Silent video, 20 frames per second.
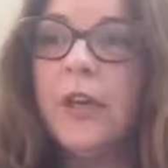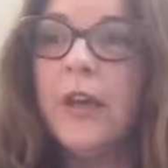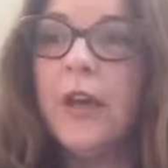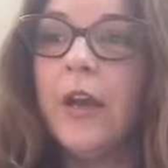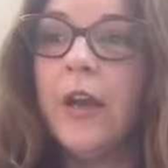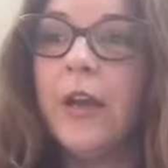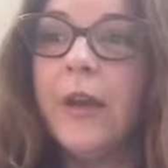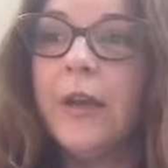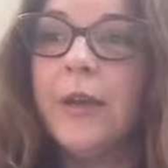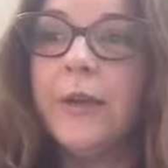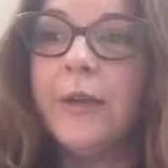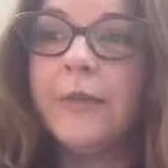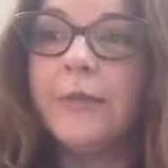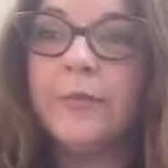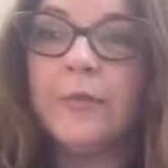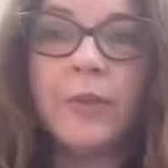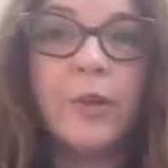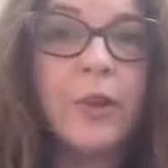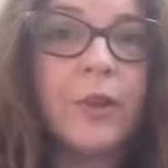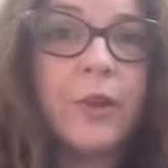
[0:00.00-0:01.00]

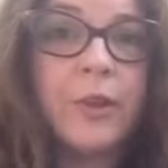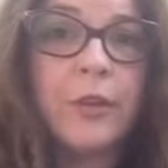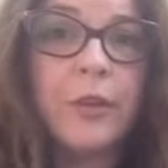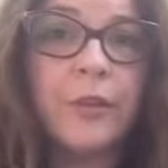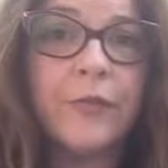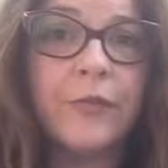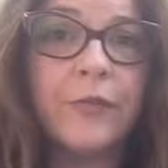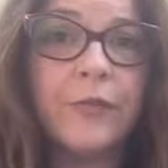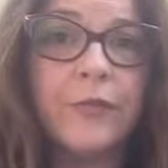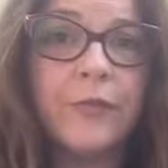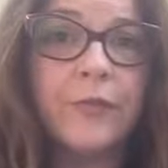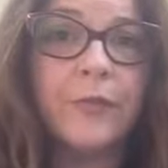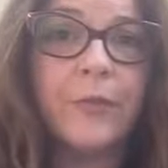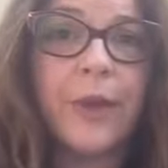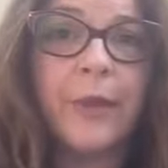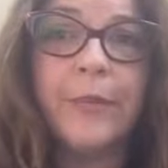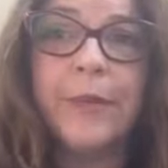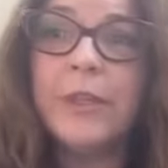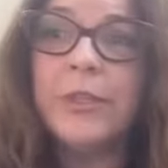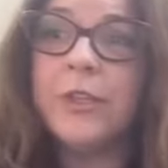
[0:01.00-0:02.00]
You know,
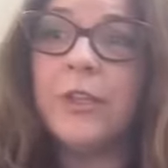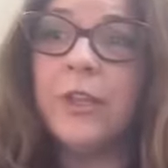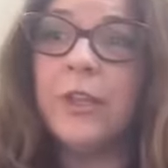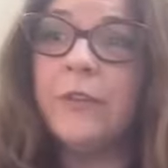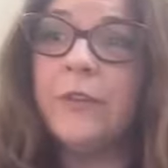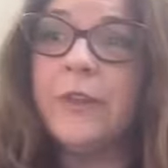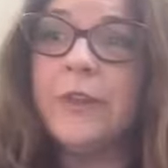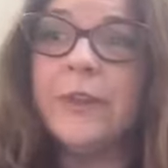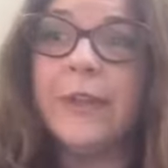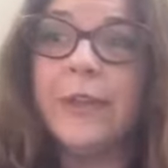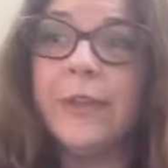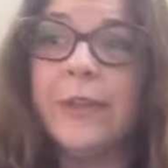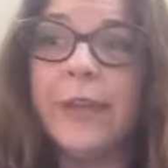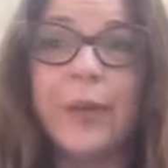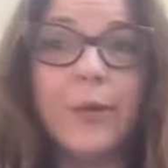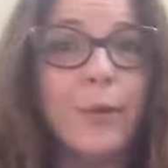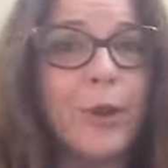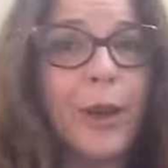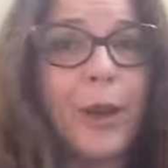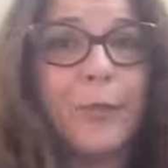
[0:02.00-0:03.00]
my mission really,
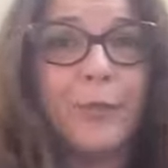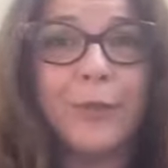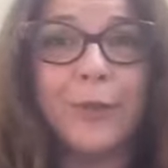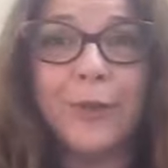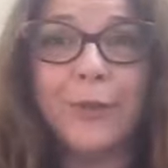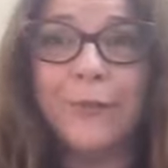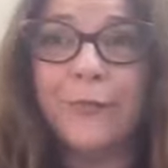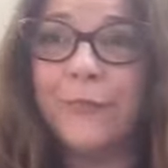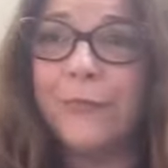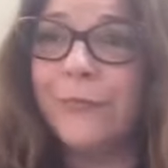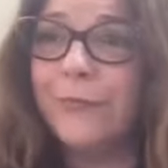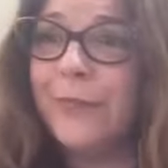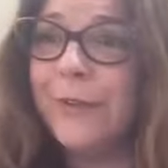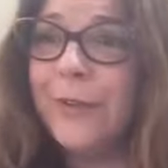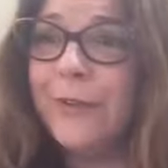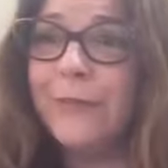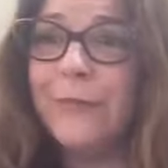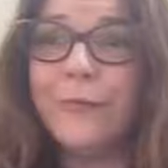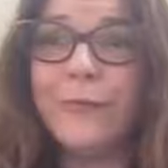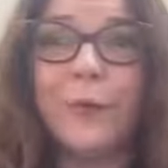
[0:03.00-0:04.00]
like what I breathe,
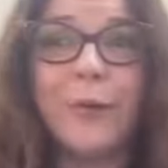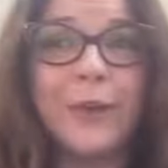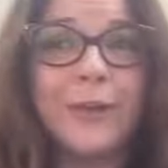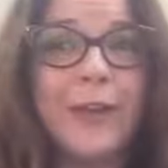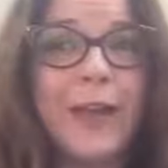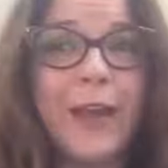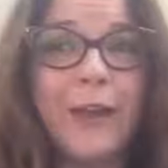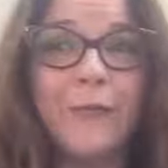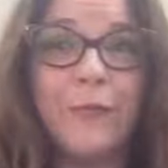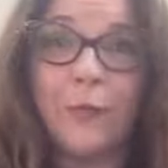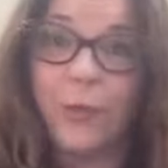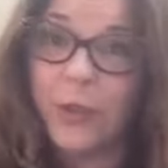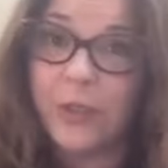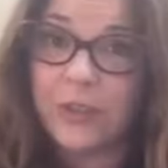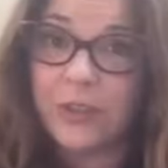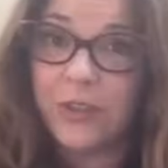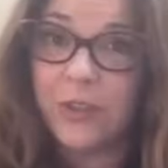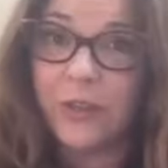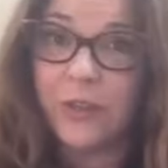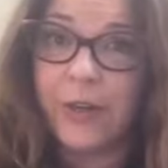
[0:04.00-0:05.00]
live for, die for,
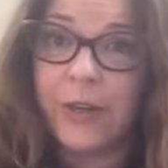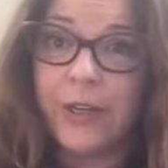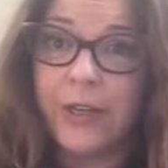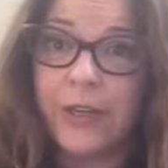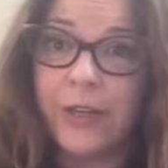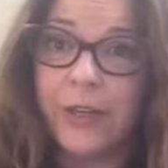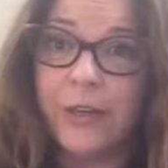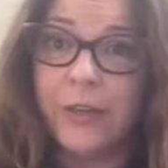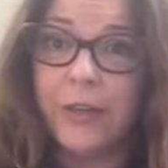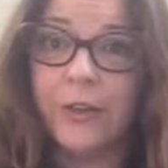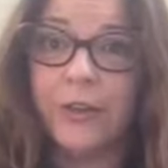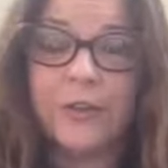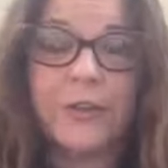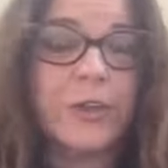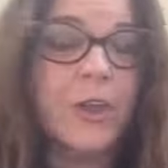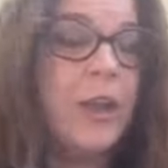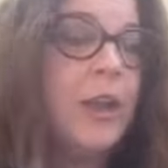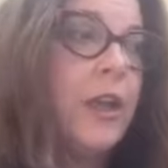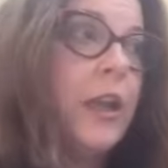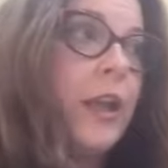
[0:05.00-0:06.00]
is to train
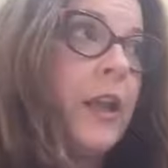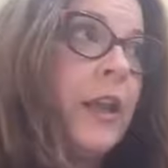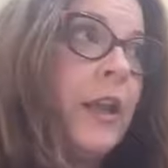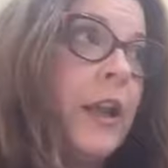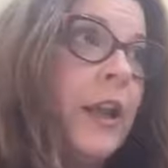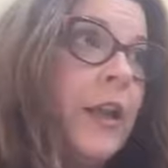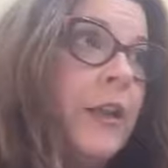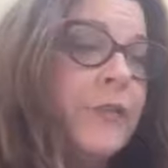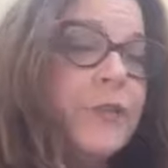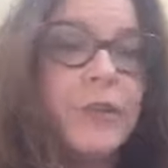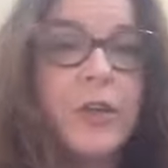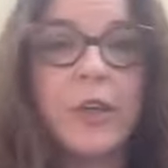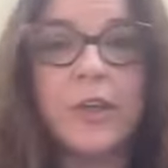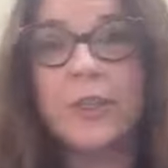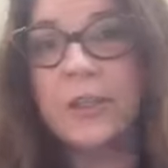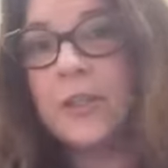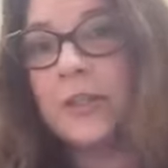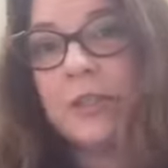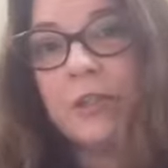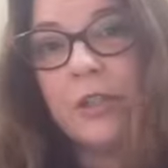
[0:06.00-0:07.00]
healers. And I've
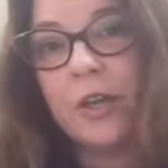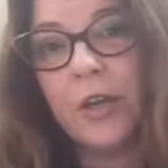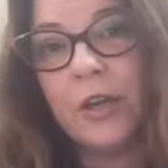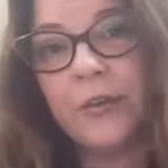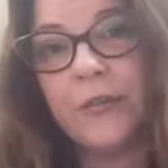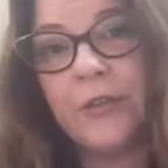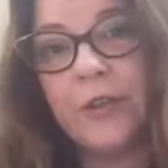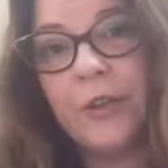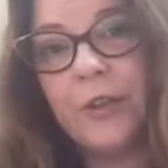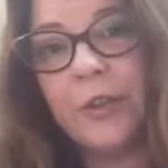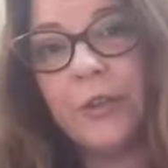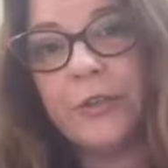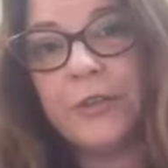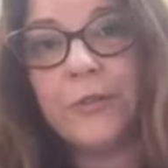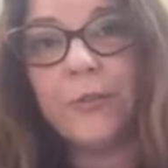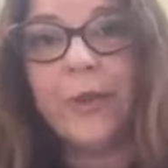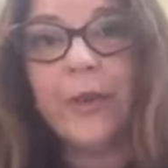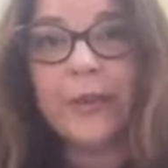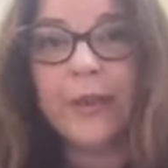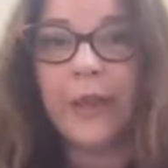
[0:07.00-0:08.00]
trained a ton of healers
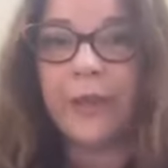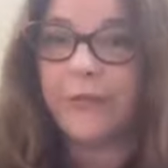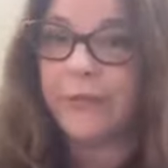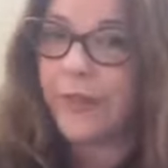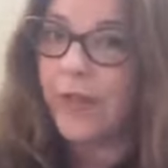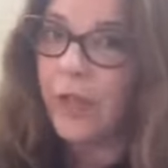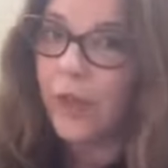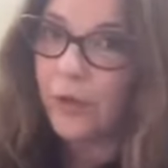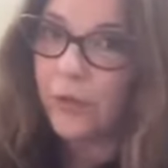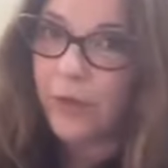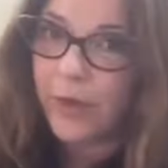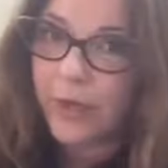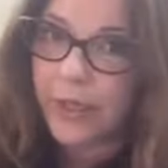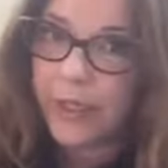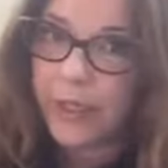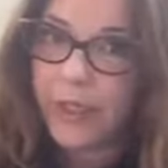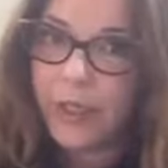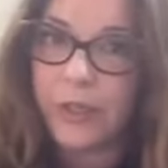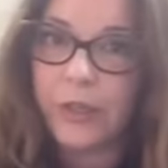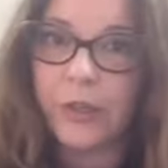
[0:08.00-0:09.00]
in my life,
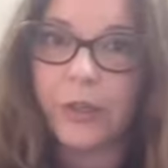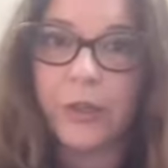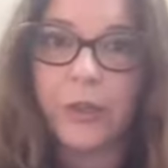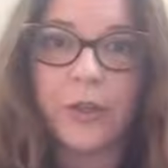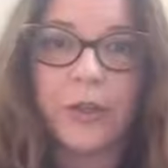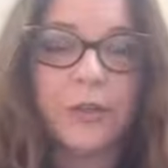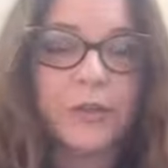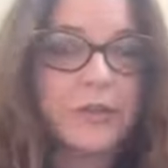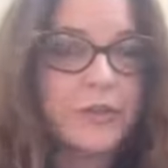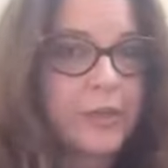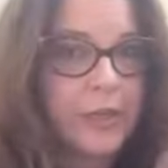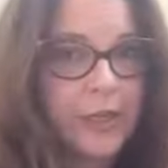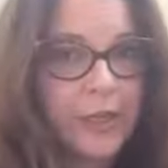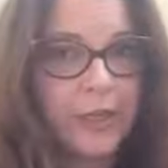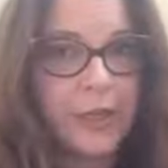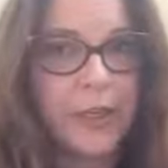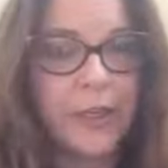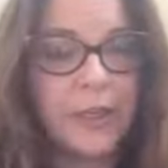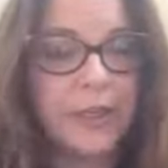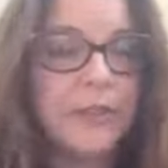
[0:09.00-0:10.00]
Reiki healers,
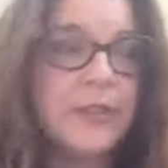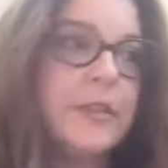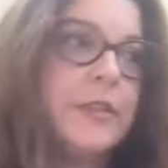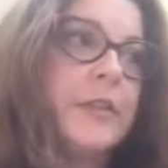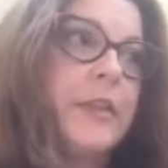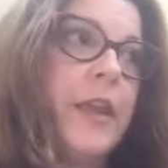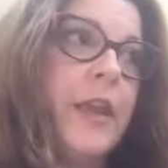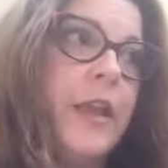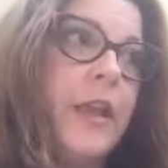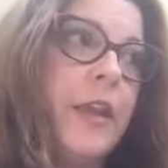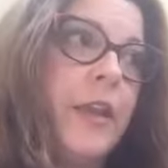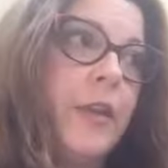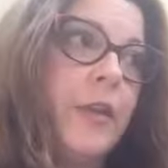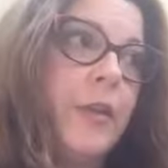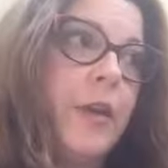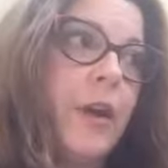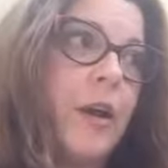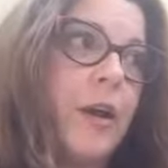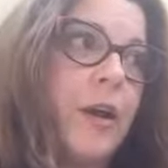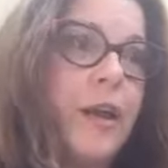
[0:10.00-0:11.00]
psychics,
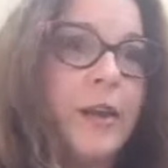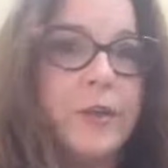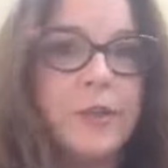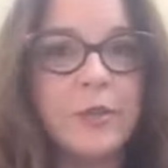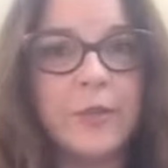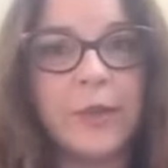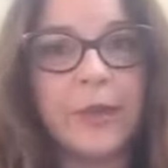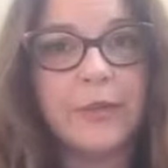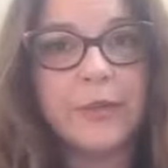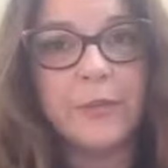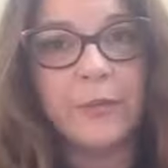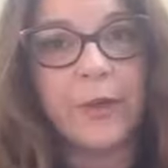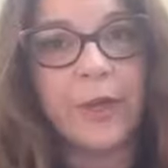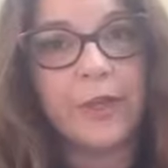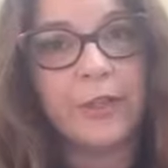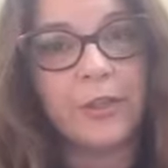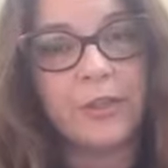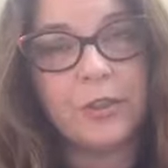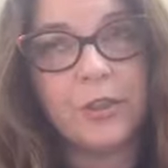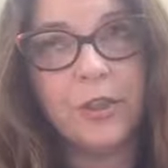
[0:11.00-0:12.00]
and energy medicine
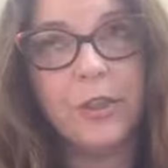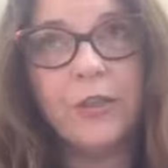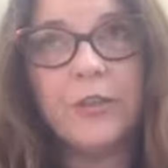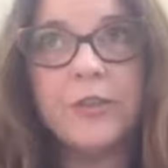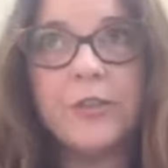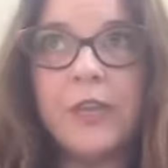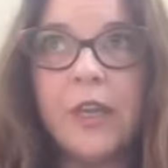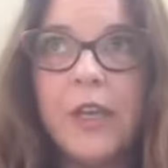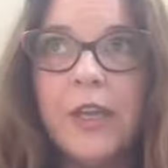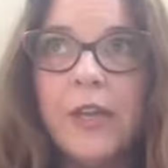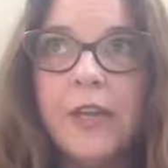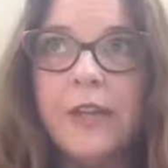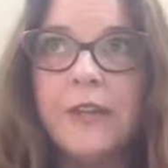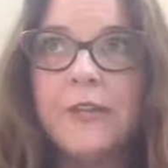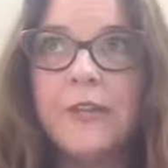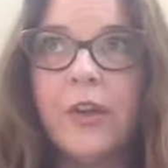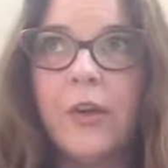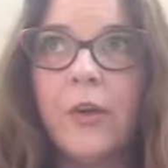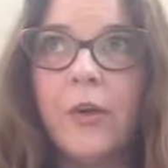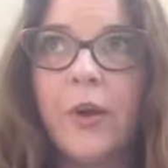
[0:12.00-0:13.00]
practitioners.
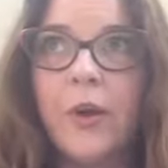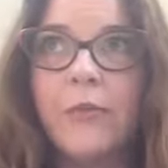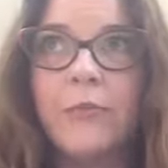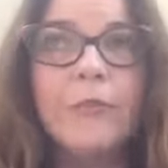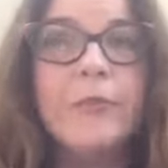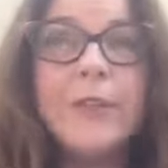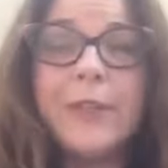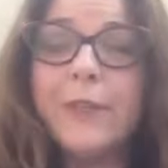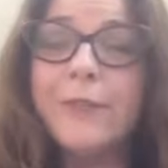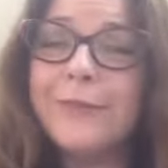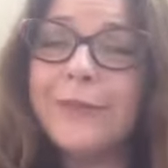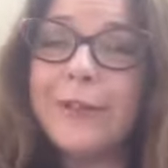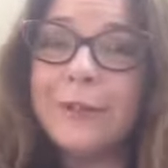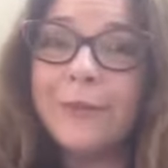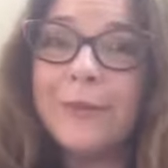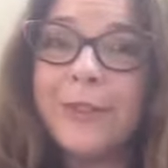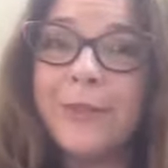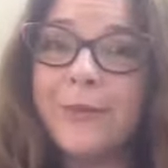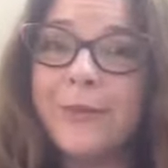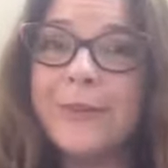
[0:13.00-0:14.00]
So I really, really,
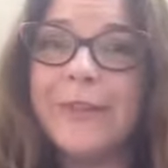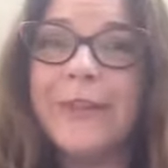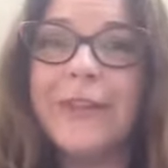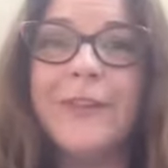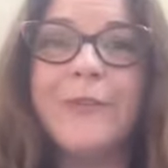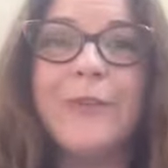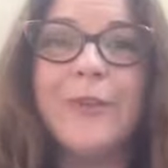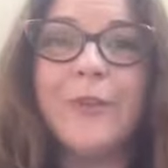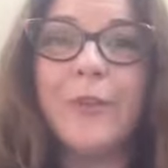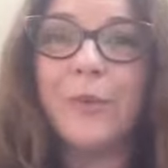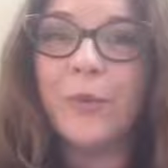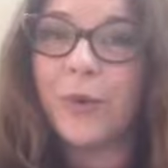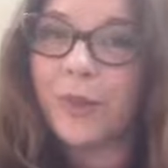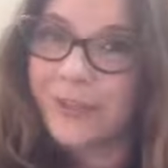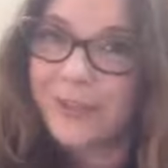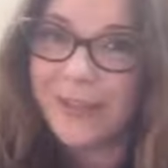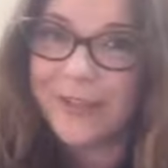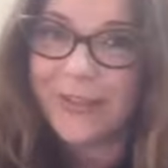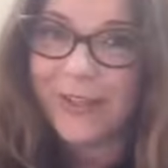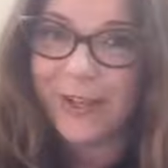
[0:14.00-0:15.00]
really believe that the
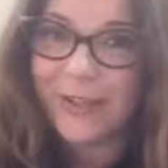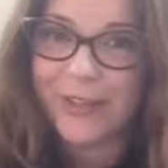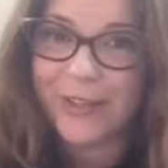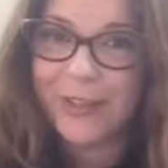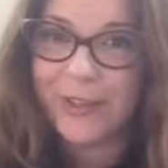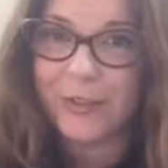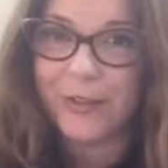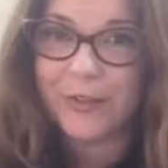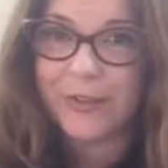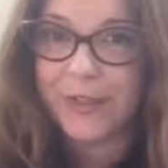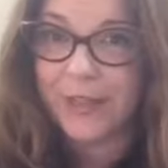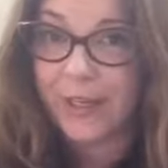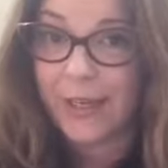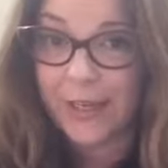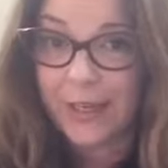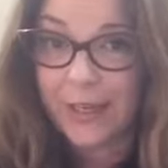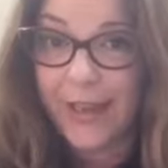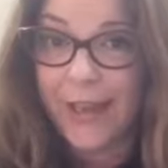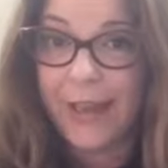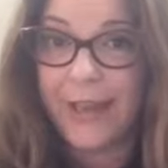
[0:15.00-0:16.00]
world needs all the healers it
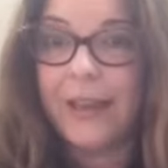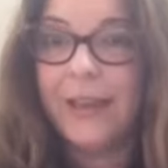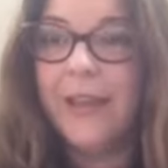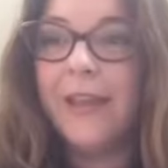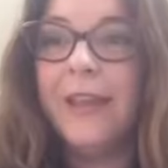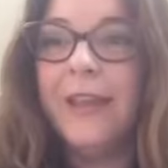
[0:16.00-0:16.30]
can get.